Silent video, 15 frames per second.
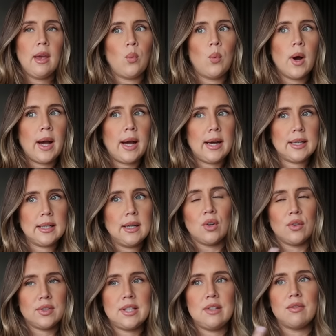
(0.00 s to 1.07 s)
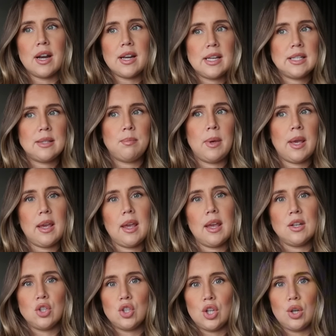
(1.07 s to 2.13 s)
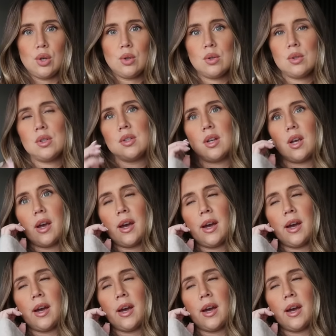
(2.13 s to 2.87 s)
where you're obviously ready to be induced,